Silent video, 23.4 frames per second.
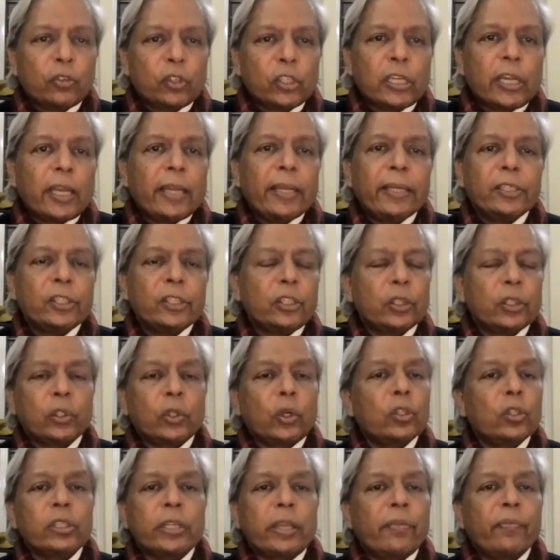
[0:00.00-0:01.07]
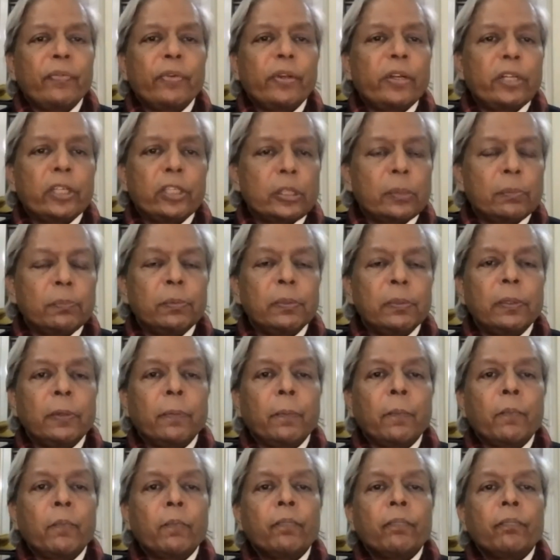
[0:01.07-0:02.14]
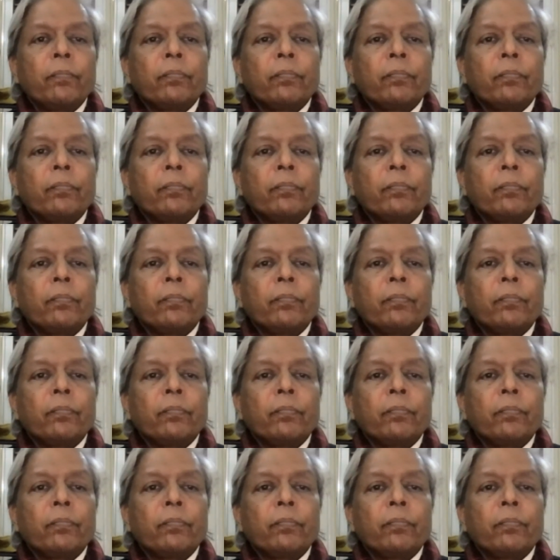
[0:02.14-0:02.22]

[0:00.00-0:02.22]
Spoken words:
science across every discipline